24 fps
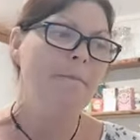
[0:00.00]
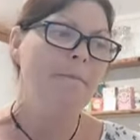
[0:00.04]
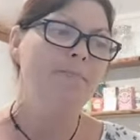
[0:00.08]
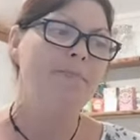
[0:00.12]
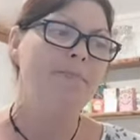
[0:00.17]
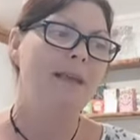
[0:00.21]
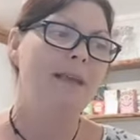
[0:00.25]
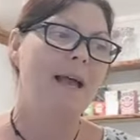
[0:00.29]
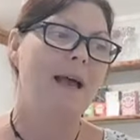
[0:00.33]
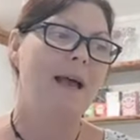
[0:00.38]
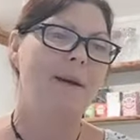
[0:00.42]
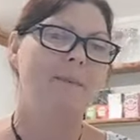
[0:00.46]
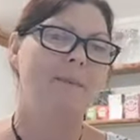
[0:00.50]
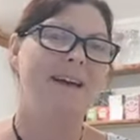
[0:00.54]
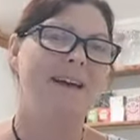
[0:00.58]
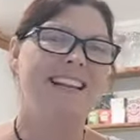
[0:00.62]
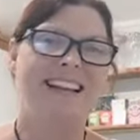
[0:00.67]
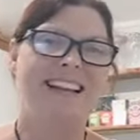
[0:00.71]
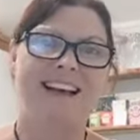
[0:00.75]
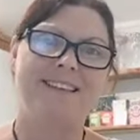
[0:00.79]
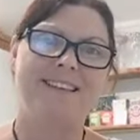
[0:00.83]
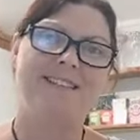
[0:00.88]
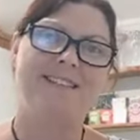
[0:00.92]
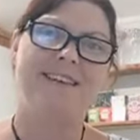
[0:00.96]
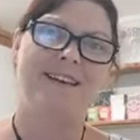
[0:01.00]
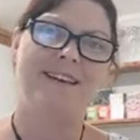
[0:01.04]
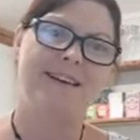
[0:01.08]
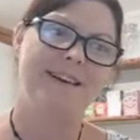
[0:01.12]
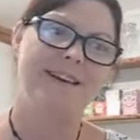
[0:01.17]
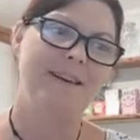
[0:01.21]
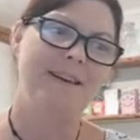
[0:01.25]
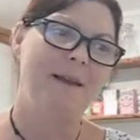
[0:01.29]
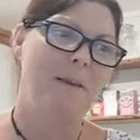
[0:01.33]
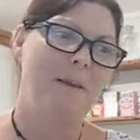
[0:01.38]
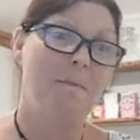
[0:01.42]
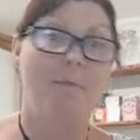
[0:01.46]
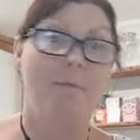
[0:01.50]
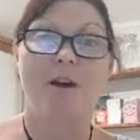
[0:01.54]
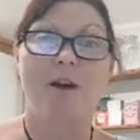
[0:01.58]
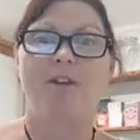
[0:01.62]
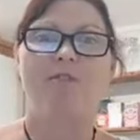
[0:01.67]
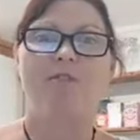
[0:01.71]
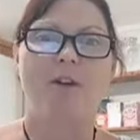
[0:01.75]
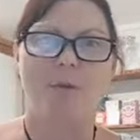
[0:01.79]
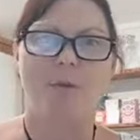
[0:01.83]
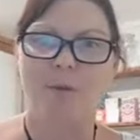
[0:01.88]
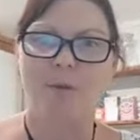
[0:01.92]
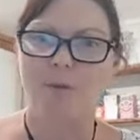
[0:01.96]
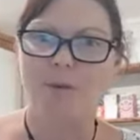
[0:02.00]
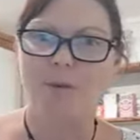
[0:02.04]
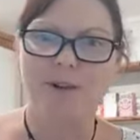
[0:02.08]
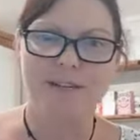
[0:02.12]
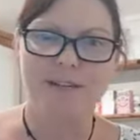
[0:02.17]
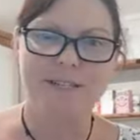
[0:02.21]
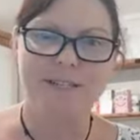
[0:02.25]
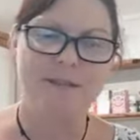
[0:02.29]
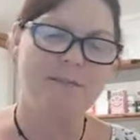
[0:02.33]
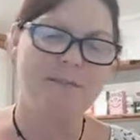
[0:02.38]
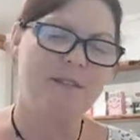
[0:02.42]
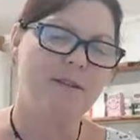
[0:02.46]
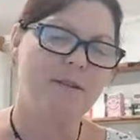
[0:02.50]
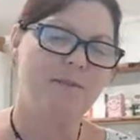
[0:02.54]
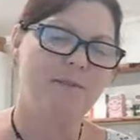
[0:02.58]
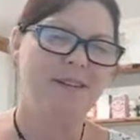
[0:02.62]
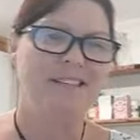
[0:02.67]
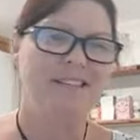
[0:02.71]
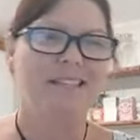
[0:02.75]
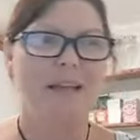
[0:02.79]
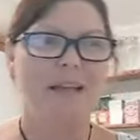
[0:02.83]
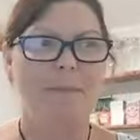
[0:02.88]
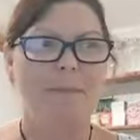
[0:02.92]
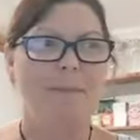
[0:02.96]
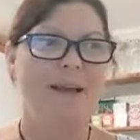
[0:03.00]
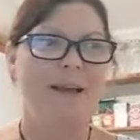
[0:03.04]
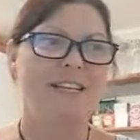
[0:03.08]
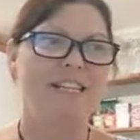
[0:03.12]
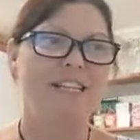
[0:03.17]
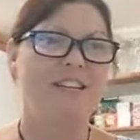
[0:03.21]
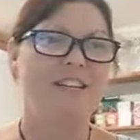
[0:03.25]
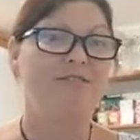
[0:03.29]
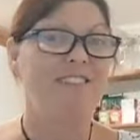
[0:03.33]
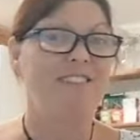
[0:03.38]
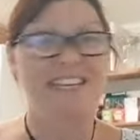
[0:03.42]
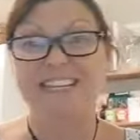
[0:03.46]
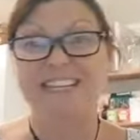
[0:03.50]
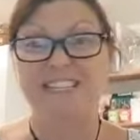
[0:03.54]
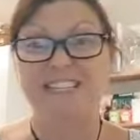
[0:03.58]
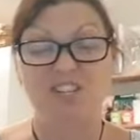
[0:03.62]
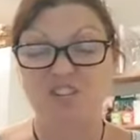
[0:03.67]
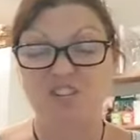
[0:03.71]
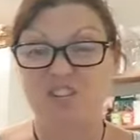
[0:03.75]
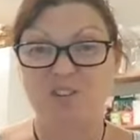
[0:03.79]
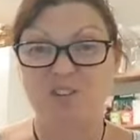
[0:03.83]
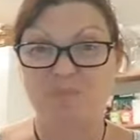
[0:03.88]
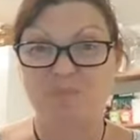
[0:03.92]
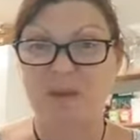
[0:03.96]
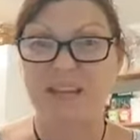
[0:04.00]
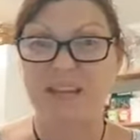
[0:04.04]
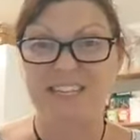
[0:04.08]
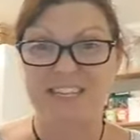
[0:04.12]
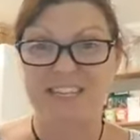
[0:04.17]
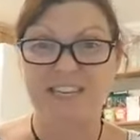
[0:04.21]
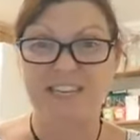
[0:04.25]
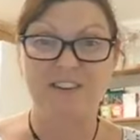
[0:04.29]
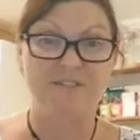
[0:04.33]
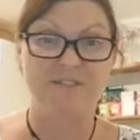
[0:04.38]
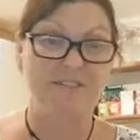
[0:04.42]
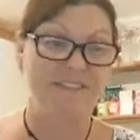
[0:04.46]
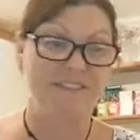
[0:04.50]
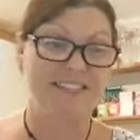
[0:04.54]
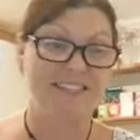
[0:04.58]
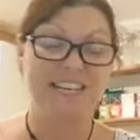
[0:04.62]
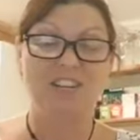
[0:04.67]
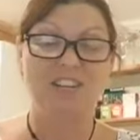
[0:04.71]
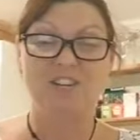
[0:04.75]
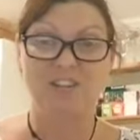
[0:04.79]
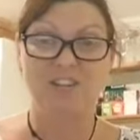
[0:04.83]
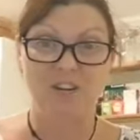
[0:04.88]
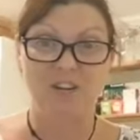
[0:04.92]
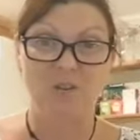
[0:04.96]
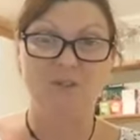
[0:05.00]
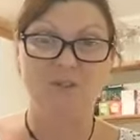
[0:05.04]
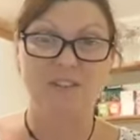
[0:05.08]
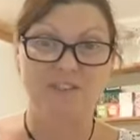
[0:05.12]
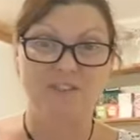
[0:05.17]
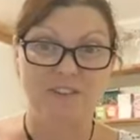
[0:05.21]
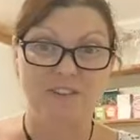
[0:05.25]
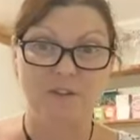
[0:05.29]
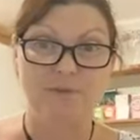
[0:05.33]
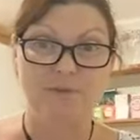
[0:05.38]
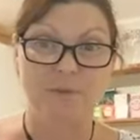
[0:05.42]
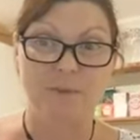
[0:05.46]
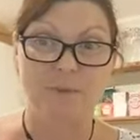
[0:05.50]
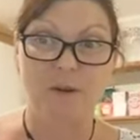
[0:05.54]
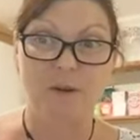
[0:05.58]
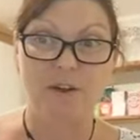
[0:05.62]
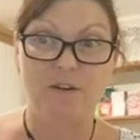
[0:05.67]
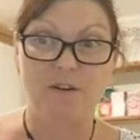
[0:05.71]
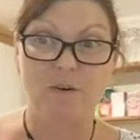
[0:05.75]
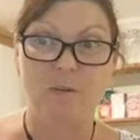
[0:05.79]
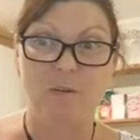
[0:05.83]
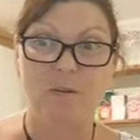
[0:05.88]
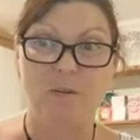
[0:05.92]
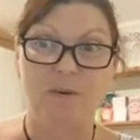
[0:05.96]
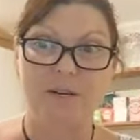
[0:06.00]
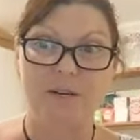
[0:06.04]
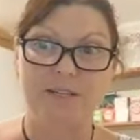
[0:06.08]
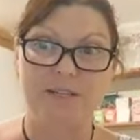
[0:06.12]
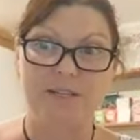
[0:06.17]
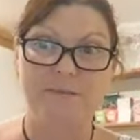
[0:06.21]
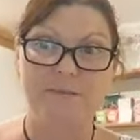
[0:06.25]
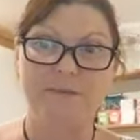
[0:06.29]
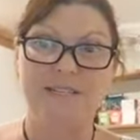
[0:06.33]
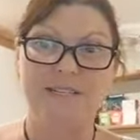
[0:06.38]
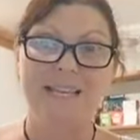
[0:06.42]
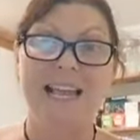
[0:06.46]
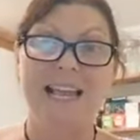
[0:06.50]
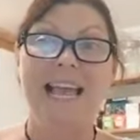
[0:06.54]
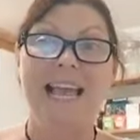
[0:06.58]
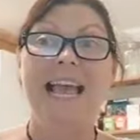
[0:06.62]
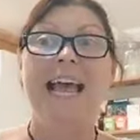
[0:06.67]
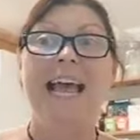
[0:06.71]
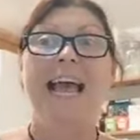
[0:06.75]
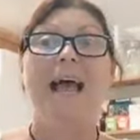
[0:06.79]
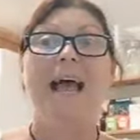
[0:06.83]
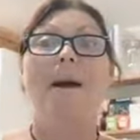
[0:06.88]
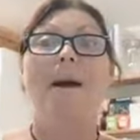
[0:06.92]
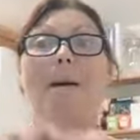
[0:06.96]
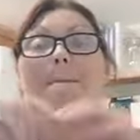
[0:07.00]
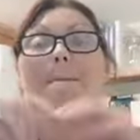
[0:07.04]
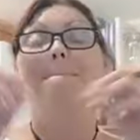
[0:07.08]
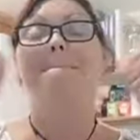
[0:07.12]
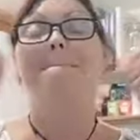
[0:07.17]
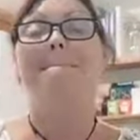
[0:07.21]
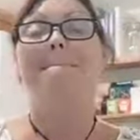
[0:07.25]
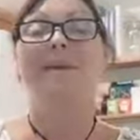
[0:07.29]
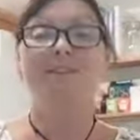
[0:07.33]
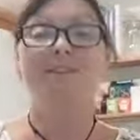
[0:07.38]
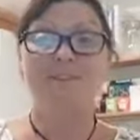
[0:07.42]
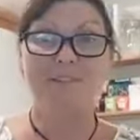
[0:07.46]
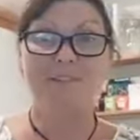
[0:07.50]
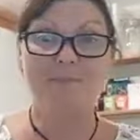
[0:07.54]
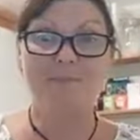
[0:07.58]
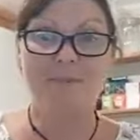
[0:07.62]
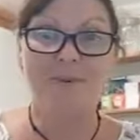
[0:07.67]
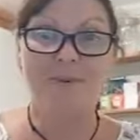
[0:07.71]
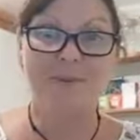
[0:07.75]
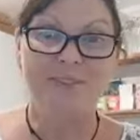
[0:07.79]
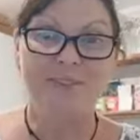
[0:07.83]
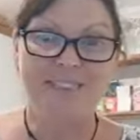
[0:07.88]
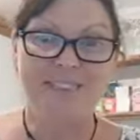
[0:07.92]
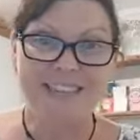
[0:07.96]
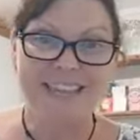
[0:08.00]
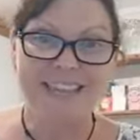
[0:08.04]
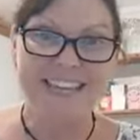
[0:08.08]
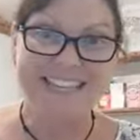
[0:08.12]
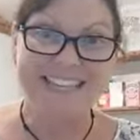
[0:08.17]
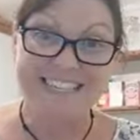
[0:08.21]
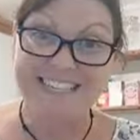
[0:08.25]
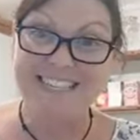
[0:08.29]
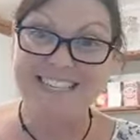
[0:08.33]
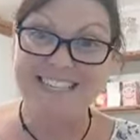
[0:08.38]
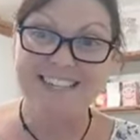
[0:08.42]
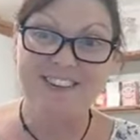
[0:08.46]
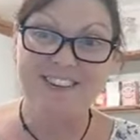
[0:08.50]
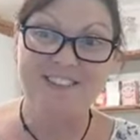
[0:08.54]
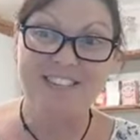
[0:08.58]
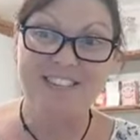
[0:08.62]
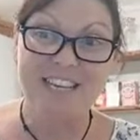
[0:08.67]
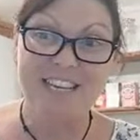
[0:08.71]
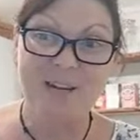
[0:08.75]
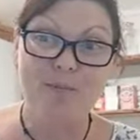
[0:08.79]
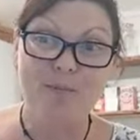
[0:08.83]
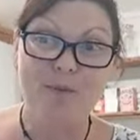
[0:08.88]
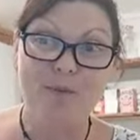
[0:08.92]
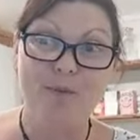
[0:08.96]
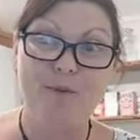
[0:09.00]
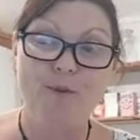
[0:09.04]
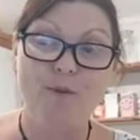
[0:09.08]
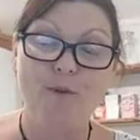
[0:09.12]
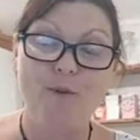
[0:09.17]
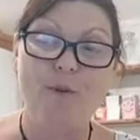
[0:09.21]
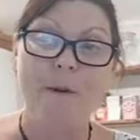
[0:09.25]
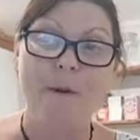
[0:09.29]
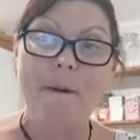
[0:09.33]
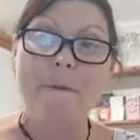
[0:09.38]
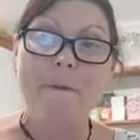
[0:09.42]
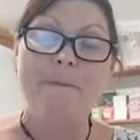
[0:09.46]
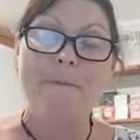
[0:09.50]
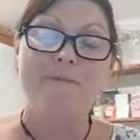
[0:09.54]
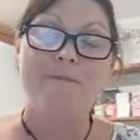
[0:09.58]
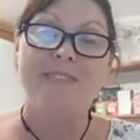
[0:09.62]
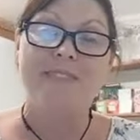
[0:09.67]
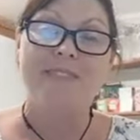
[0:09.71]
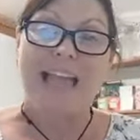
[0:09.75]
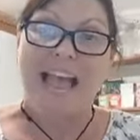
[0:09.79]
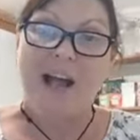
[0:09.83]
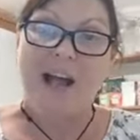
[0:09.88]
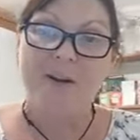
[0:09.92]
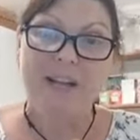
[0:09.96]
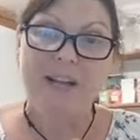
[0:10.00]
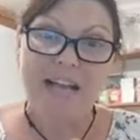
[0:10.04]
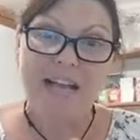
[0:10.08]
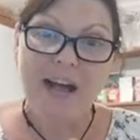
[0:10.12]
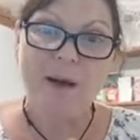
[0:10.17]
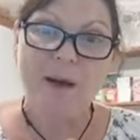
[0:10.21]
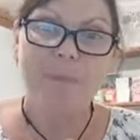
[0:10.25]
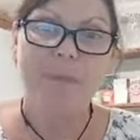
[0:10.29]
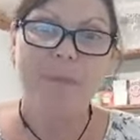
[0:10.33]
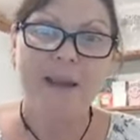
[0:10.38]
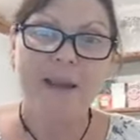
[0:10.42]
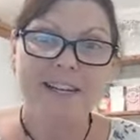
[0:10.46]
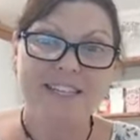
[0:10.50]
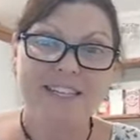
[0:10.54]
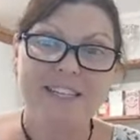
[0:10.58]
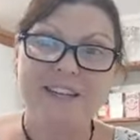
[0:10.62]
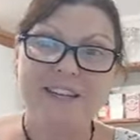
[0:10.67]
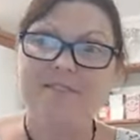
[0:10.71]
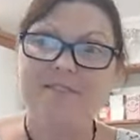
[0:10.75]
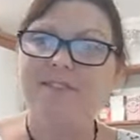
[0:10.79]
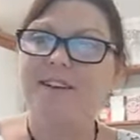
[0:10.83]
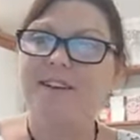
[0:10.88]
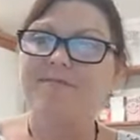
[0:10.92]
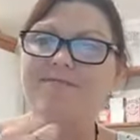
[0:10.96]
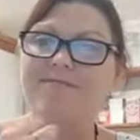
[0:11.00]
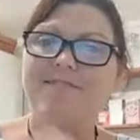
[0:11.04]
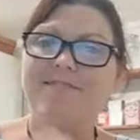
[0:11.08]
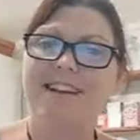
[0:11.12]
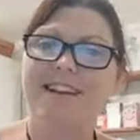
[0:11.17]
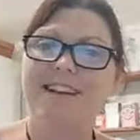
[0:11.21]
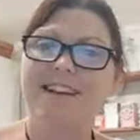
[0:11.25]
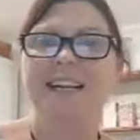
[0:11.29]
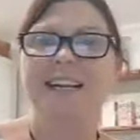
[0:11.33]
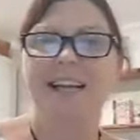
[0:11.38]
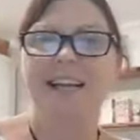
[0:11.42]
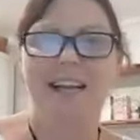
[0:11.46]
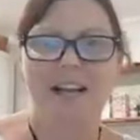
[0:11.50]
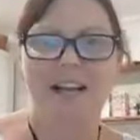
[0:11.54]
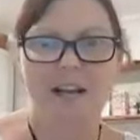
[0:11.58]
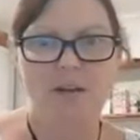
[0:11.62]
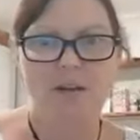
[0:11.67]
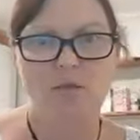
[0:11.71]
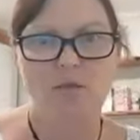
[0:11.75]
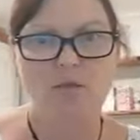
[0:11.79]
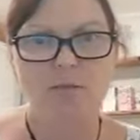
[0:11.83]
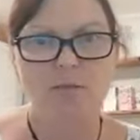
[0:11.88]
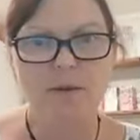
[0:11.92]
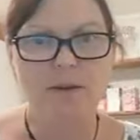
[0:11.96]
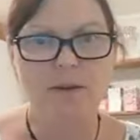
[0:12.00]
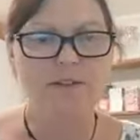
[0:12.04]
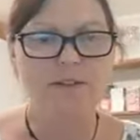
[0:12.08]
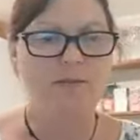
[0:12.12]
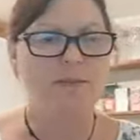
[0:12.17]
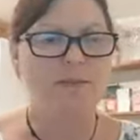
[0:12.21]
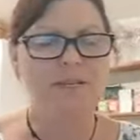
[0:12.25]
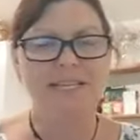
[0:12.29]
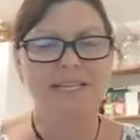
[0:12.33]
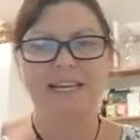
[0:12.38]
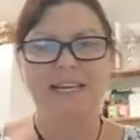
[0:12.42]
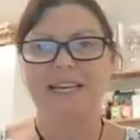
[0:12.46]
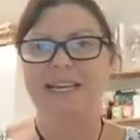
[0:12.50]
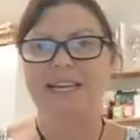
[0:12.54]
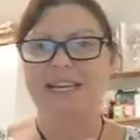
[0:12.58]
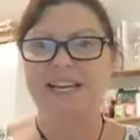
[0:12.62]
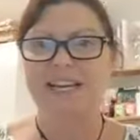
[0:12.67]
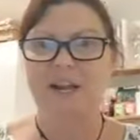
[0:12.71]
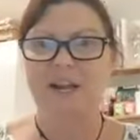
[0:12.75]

um, and other microorganisms. So when I say bacteria, isn't just bacteria, it's actually lots of different microorganisms. Most important thing is, as I said before, our gut bacteria regulate our hormones, particularly our